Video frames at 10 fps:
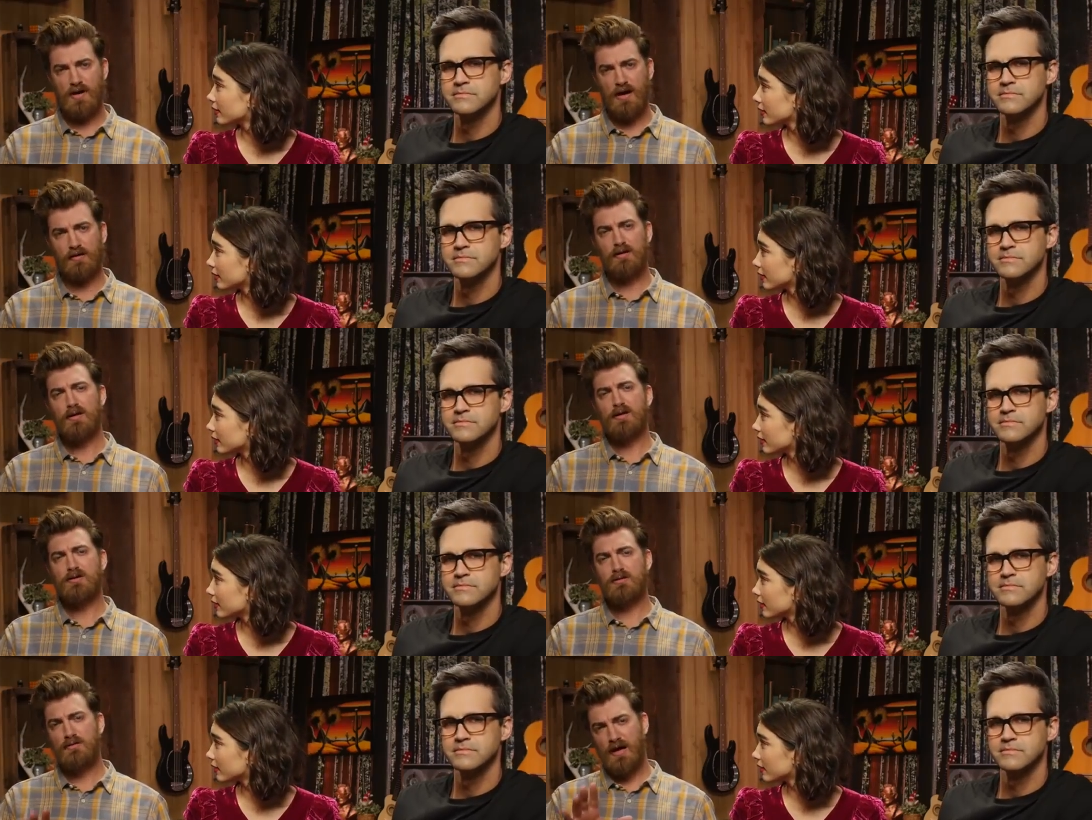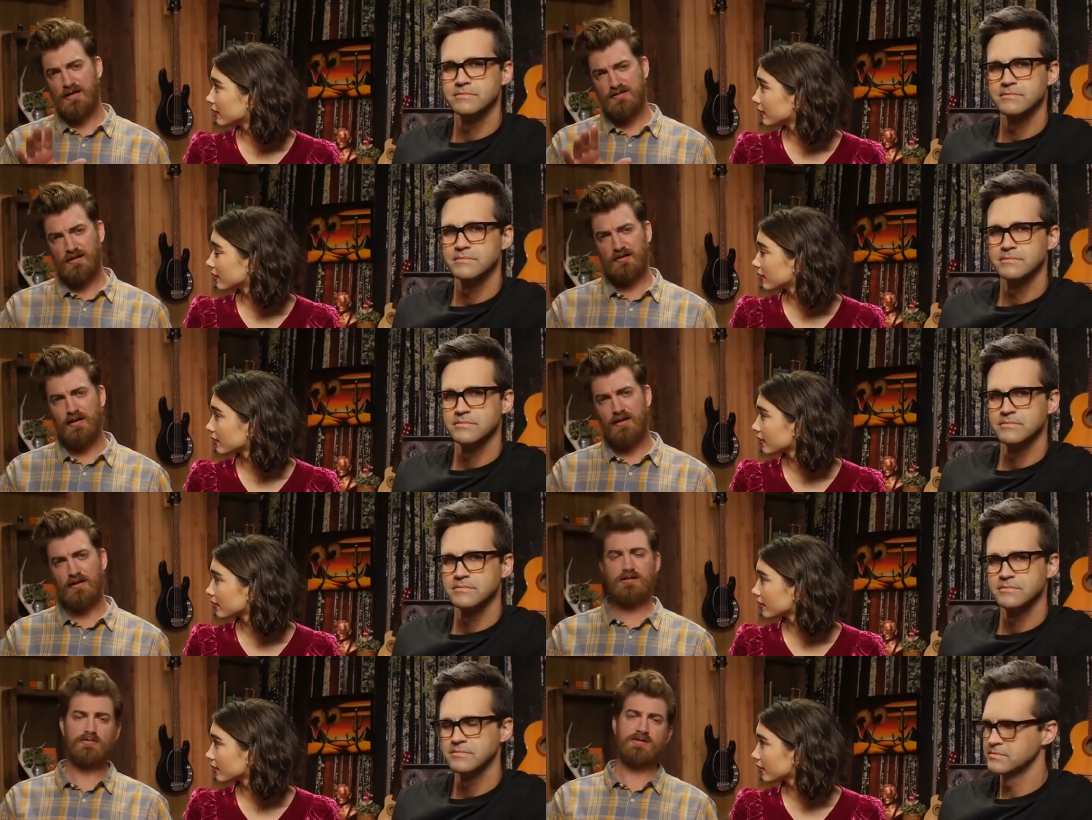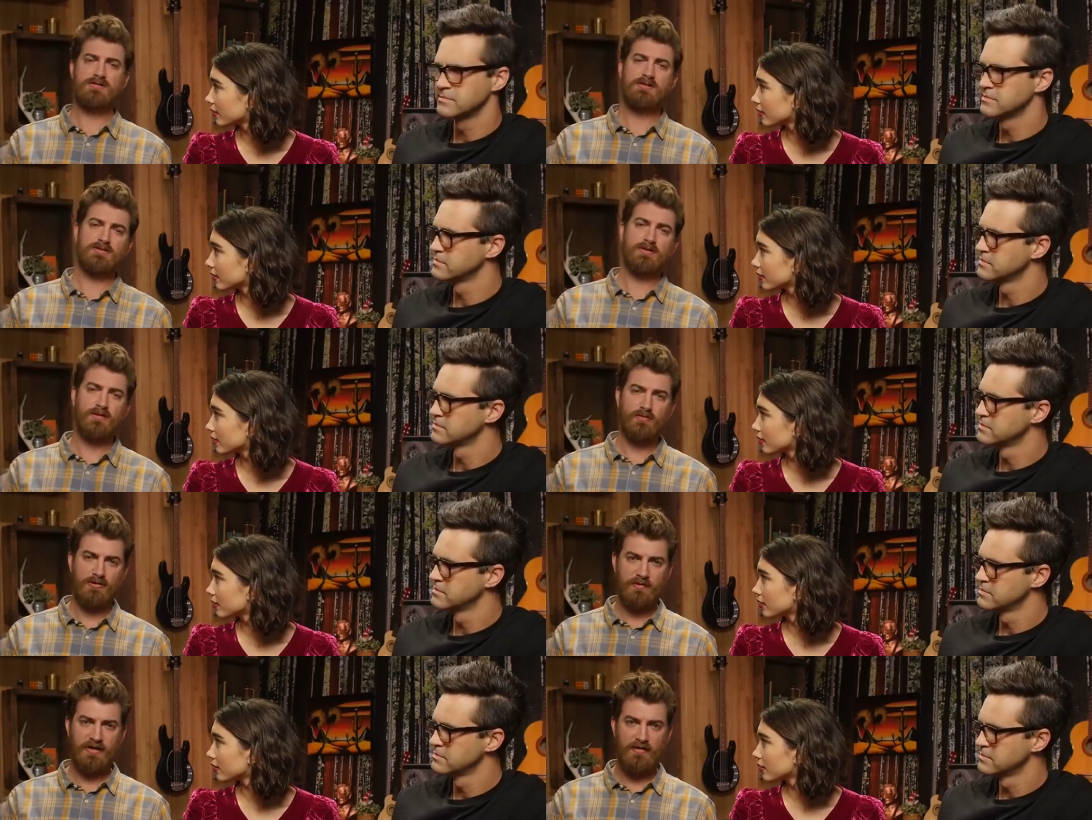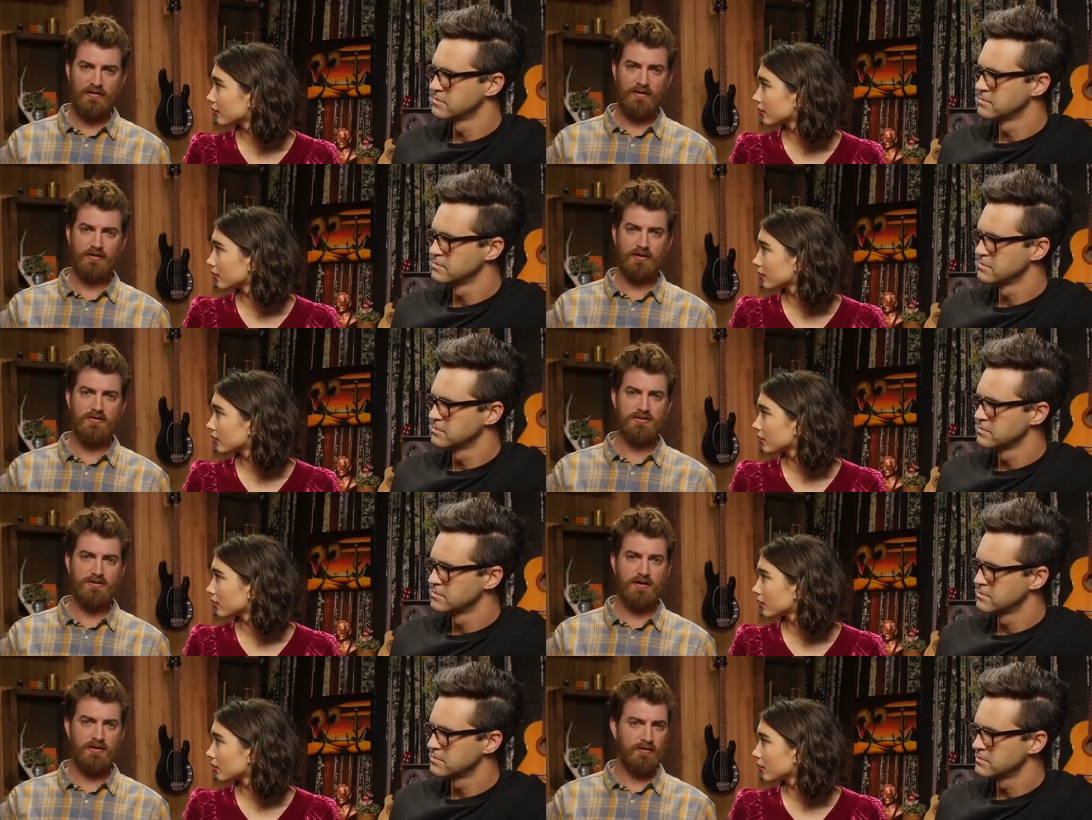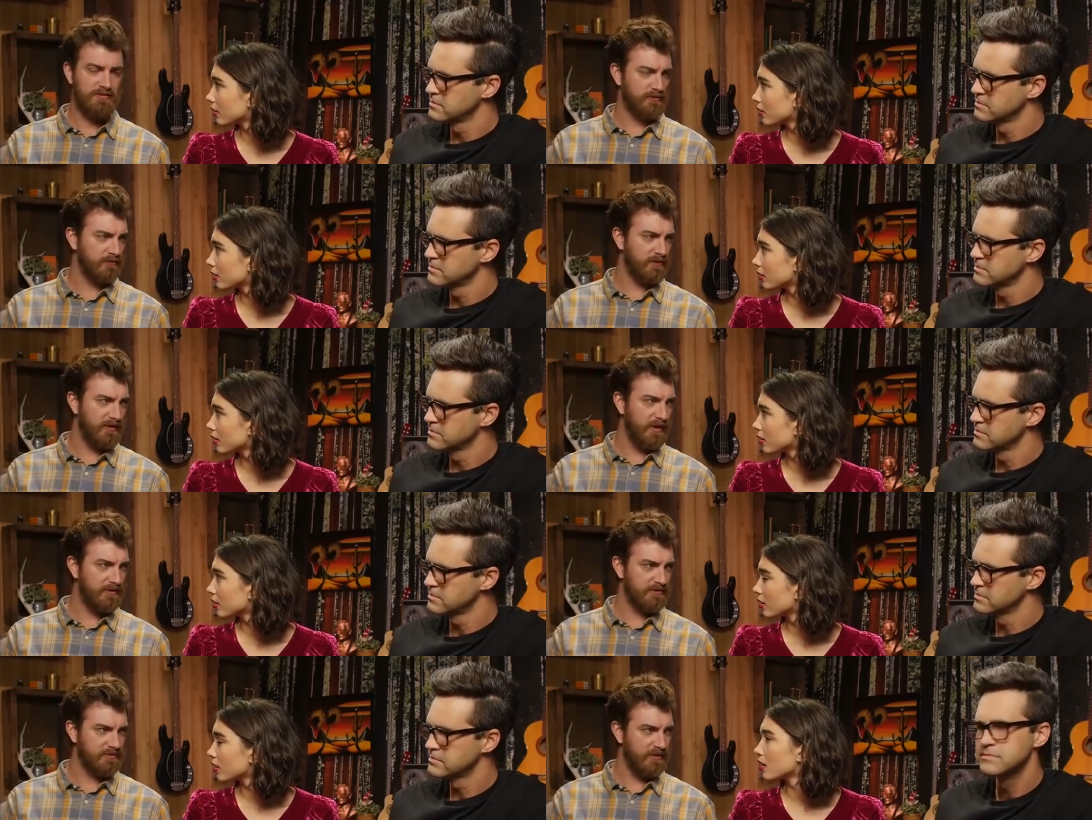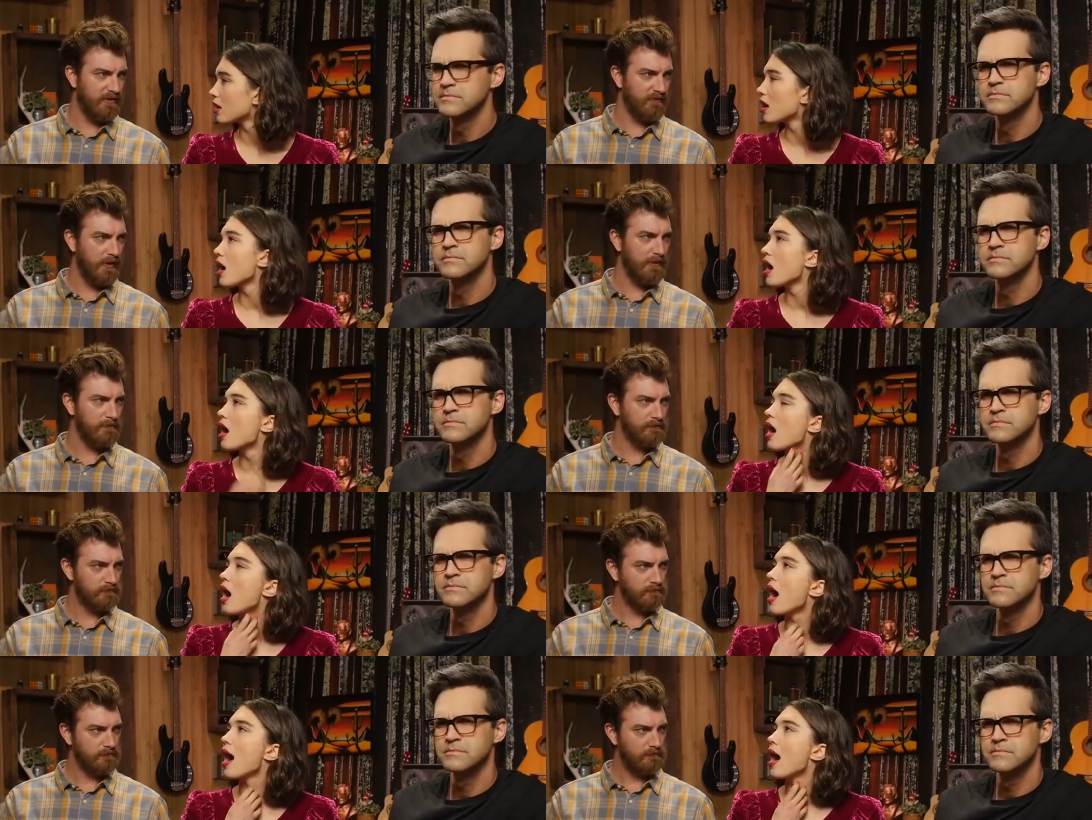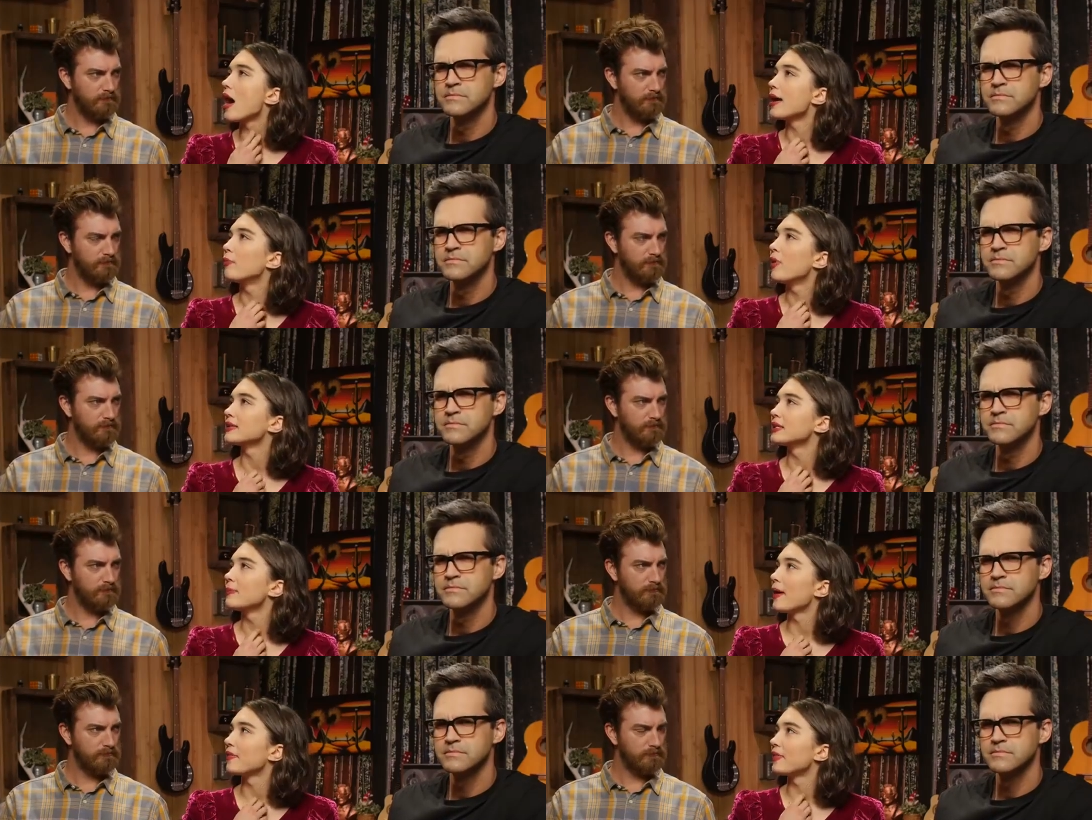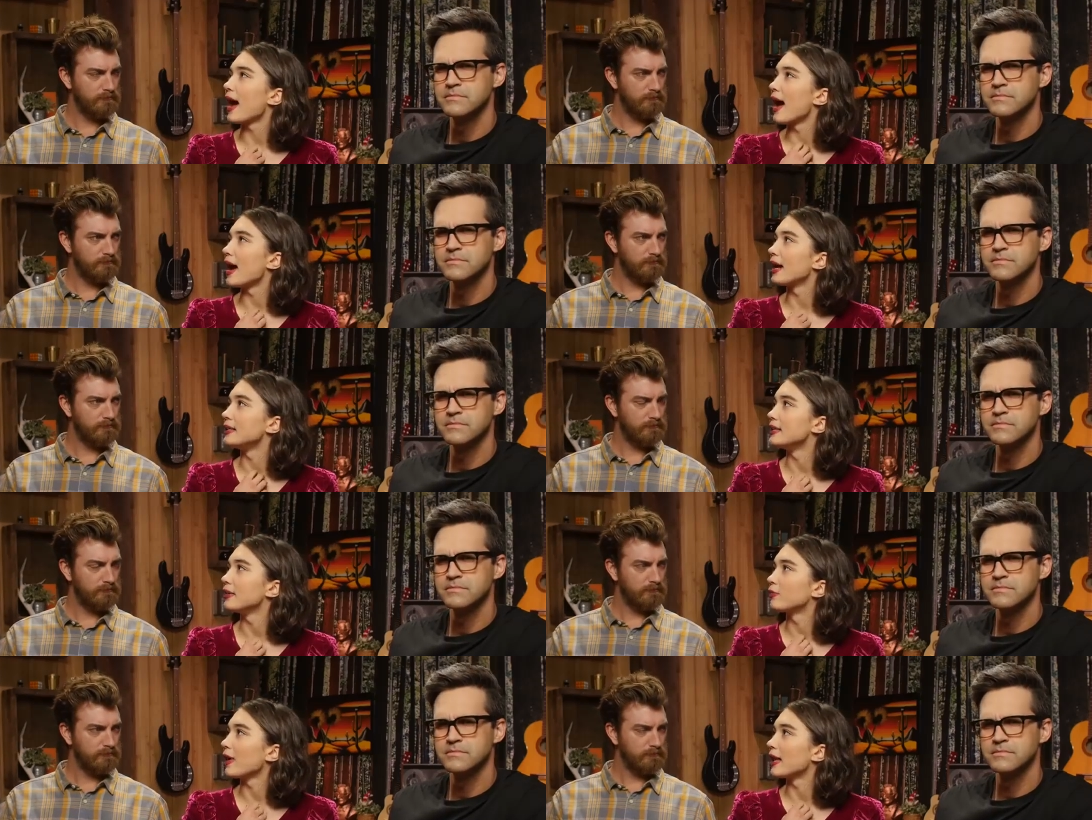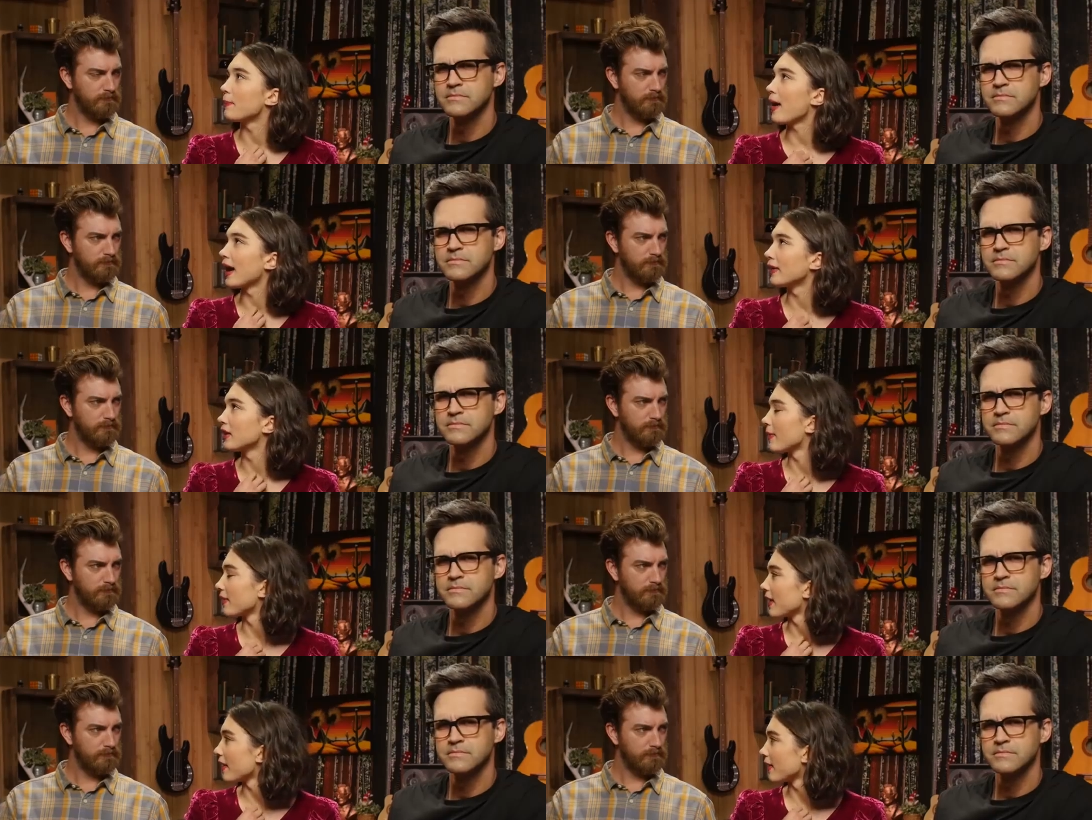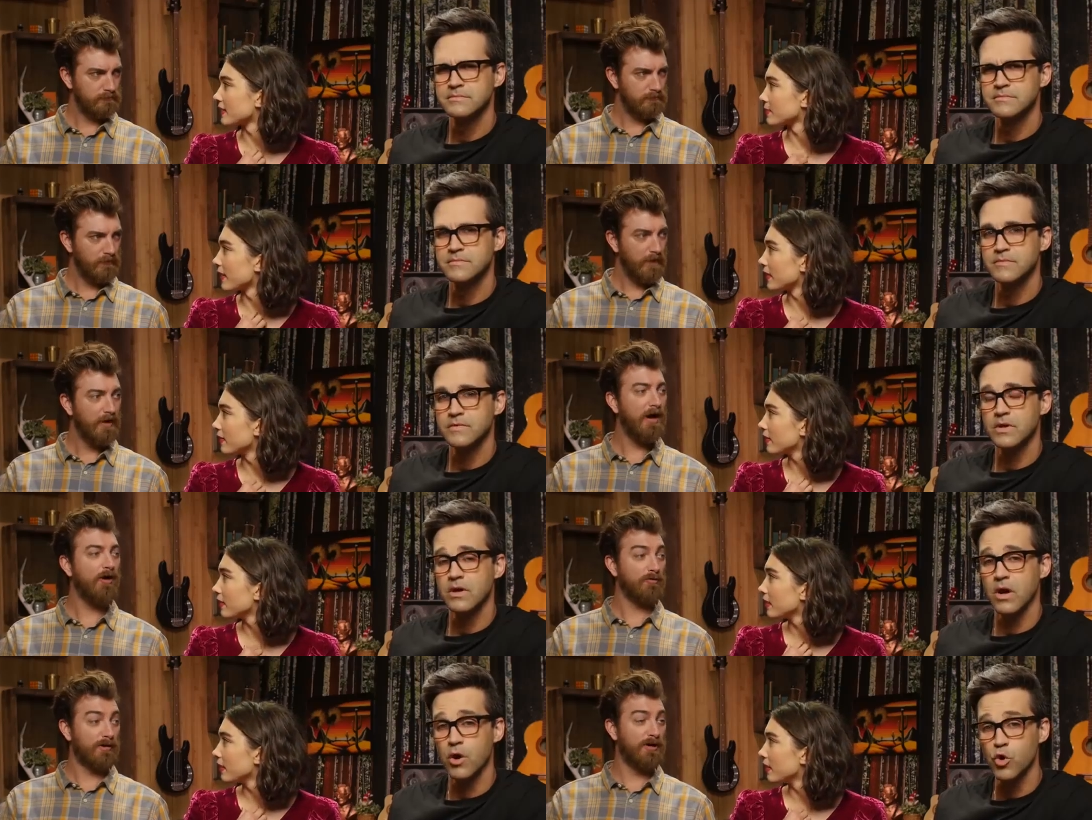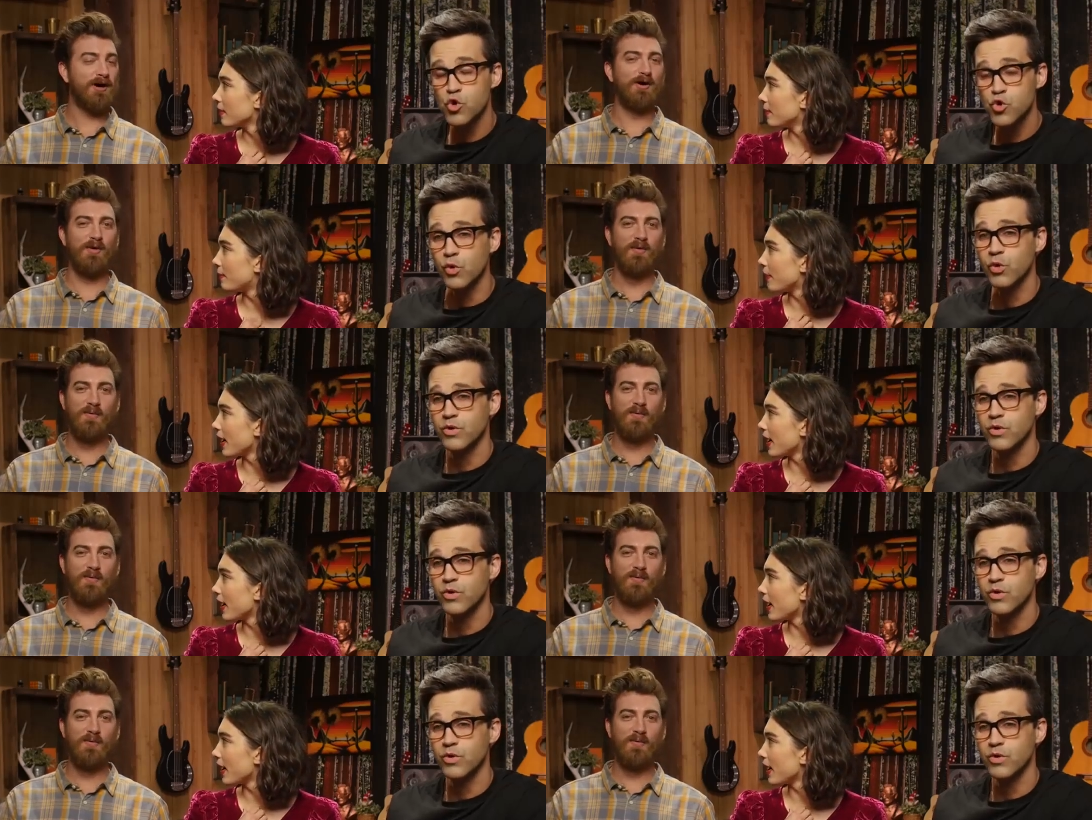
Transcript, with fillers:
Speaker 1: about you accidentally eating a twin sister in the womb and having her ghost haunt you at school and dates and stuff, right?
Speaker 2: Uh, it wasn't about that. I did write a pilot about that last month. Oh,
Speaker 1: oh.